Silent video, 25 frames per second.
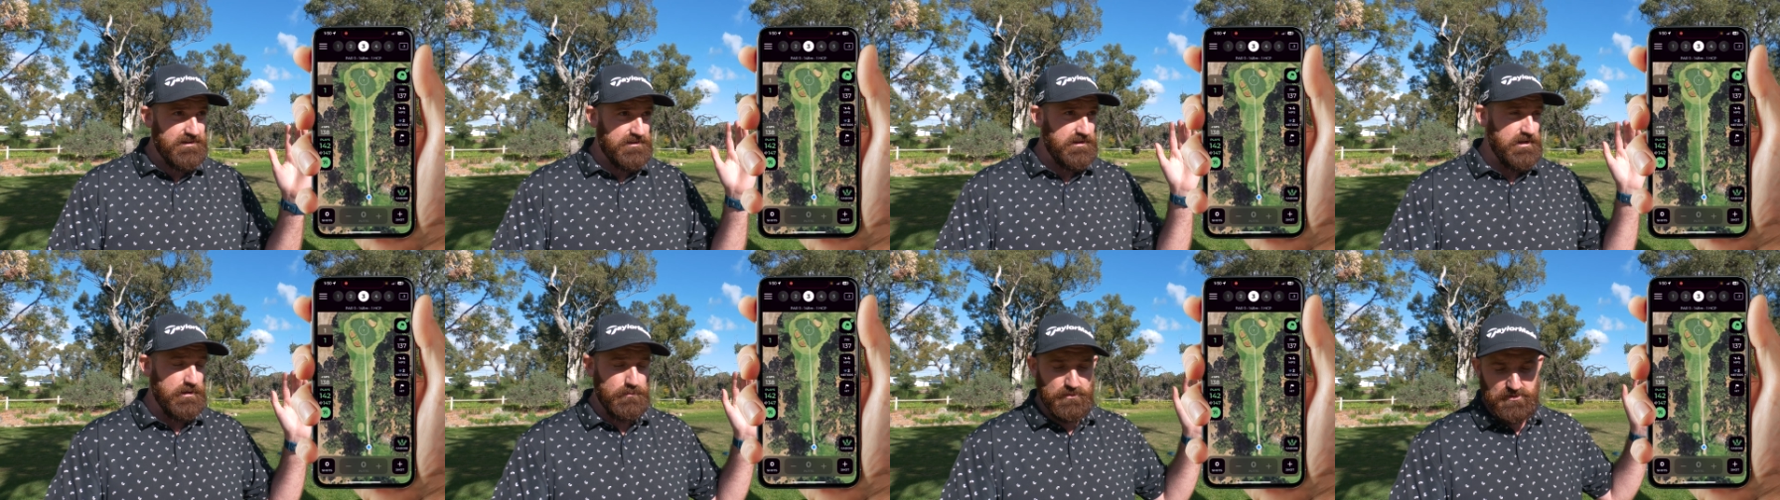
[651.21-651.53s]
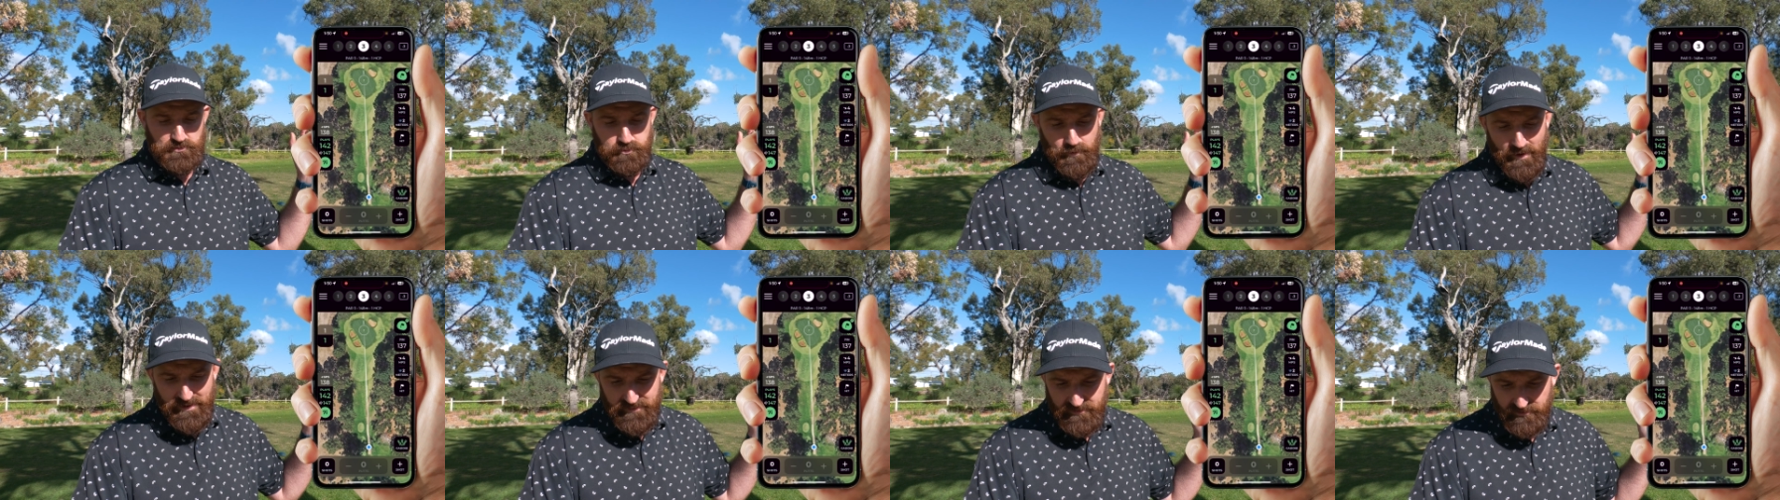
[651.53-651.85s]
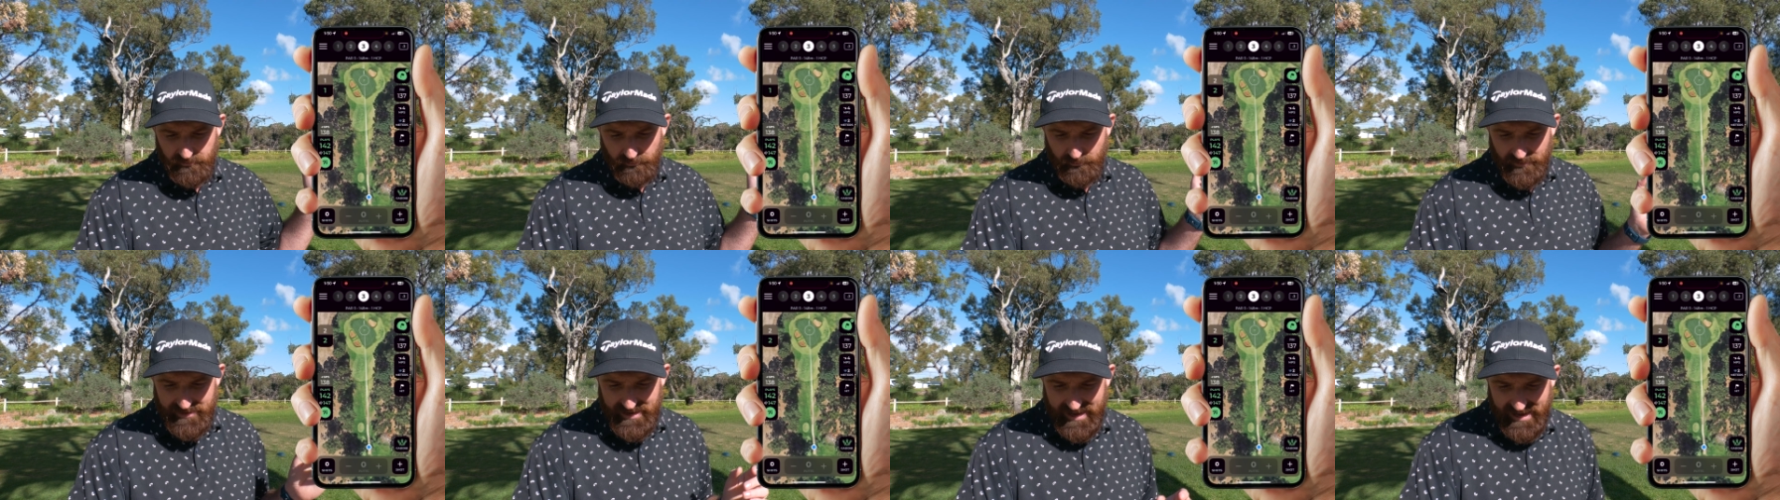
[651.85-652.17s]
was
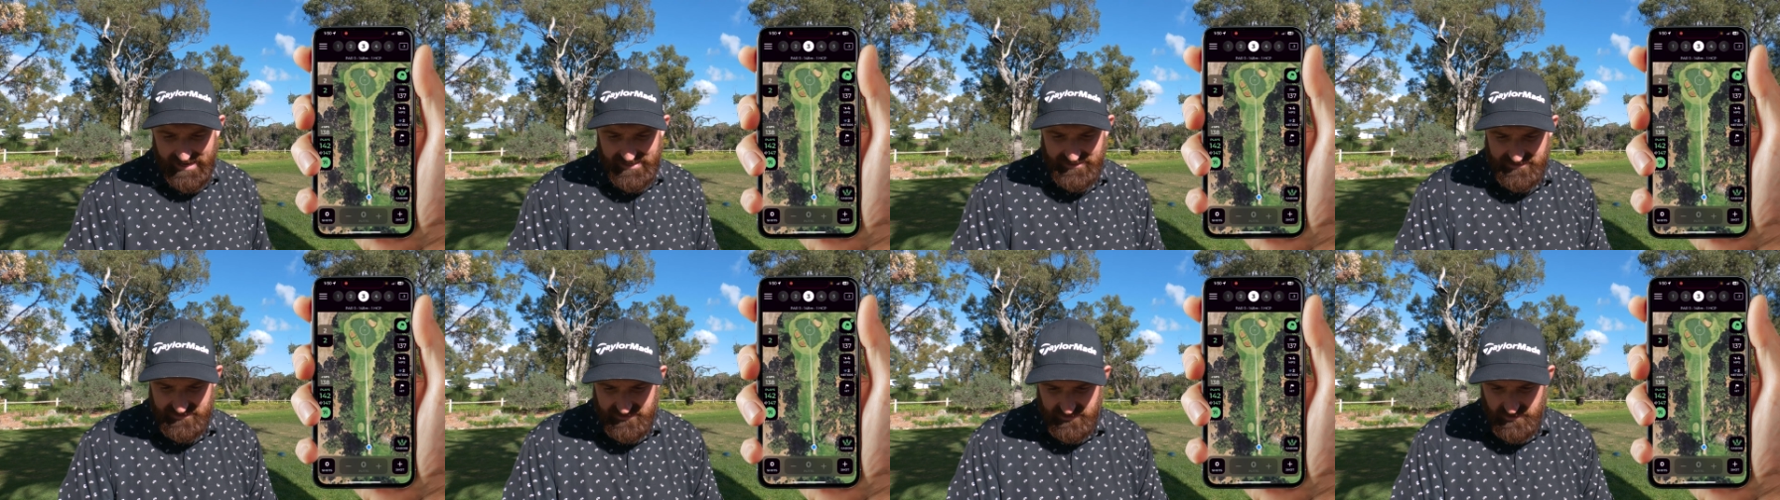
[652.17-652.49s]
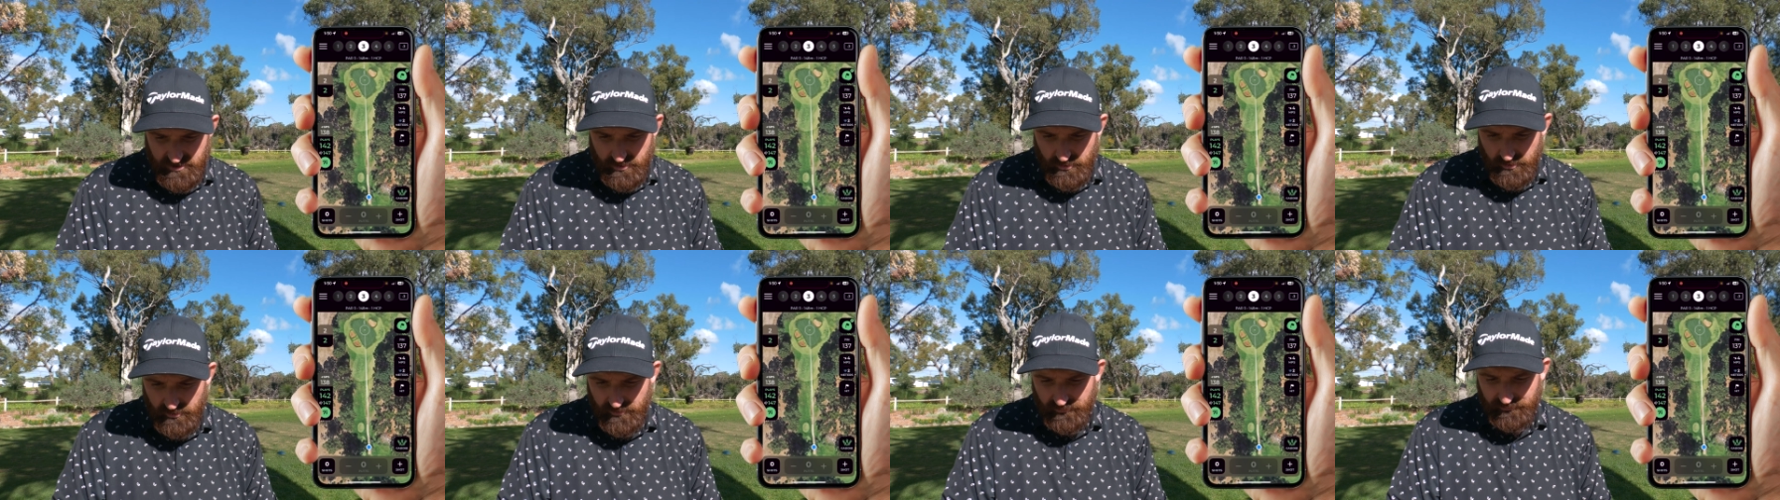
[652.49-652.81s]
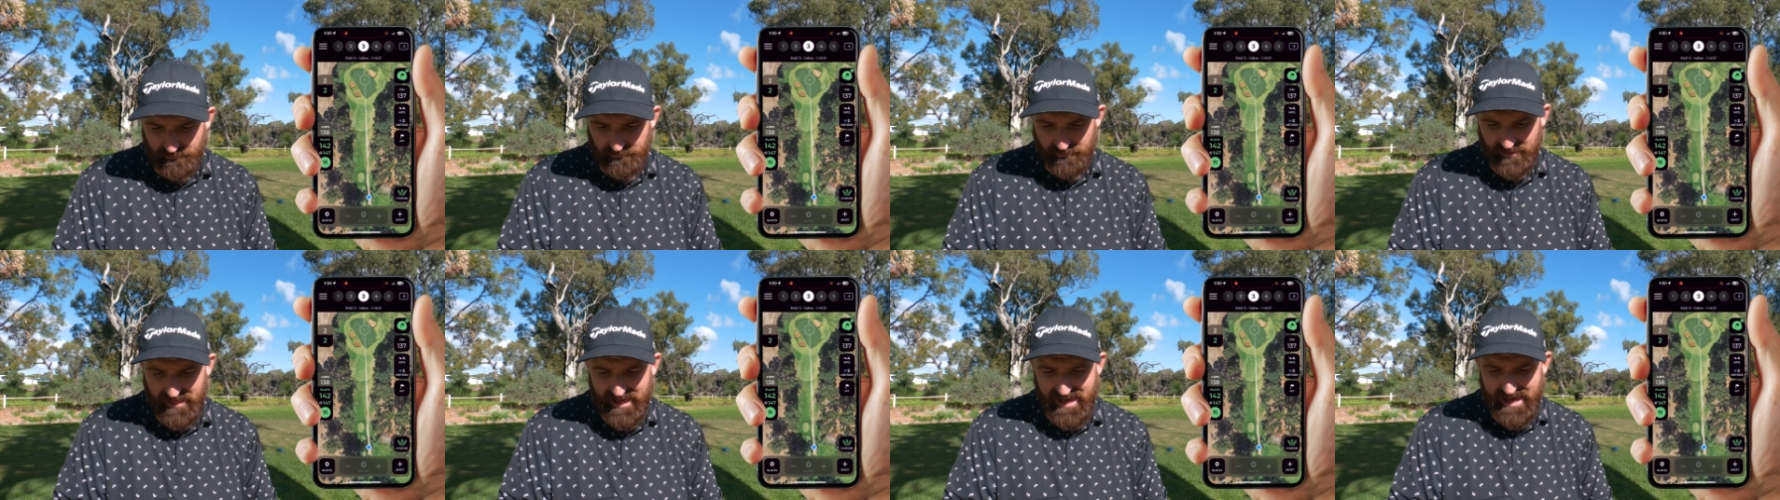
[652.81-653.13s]
138 to the
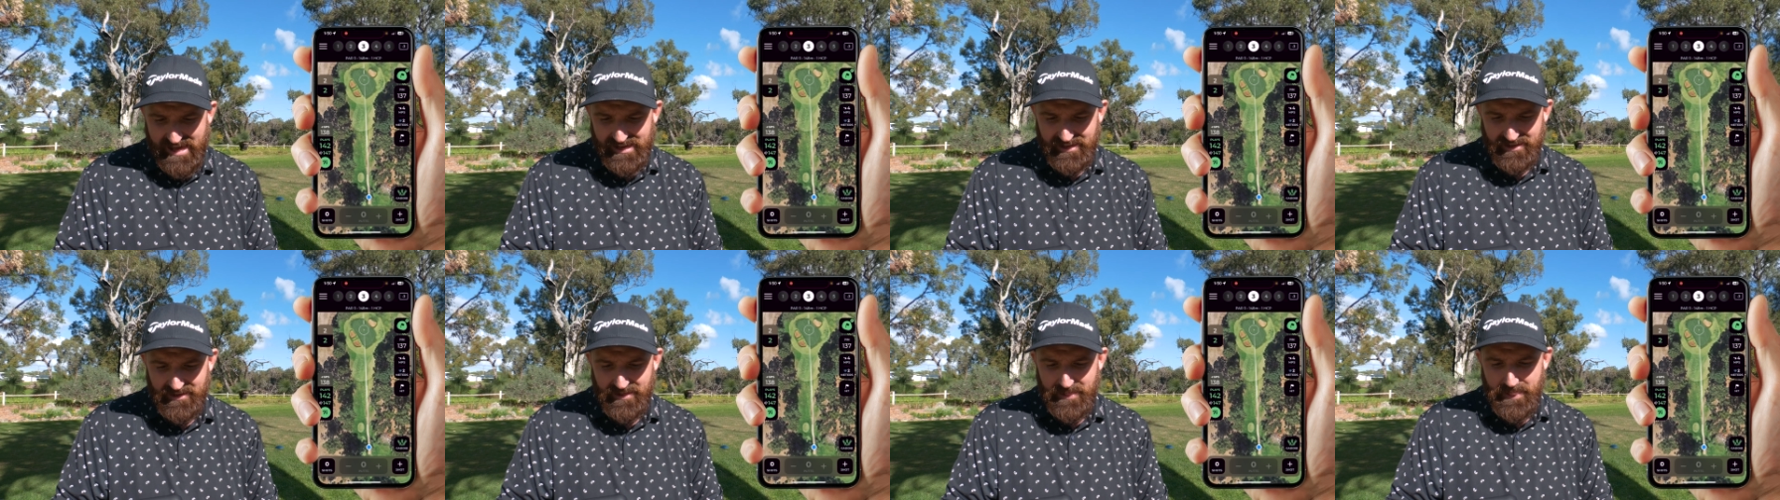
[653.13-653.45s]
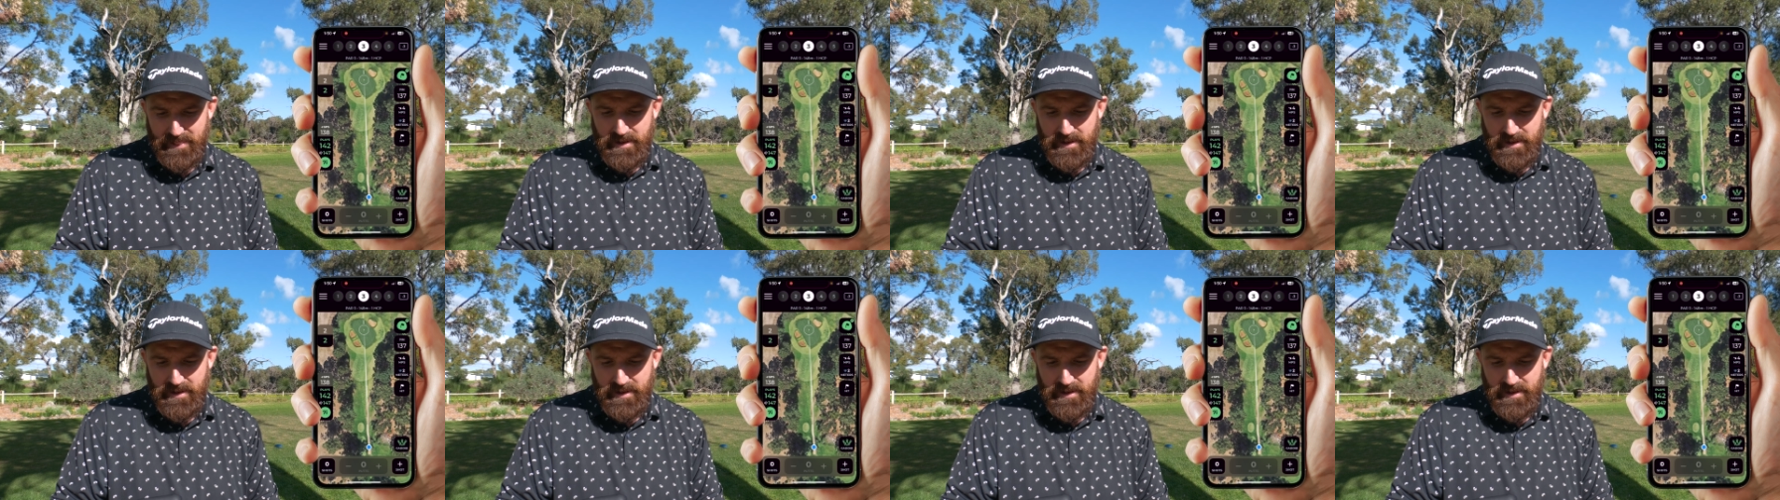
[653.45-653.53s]
flag,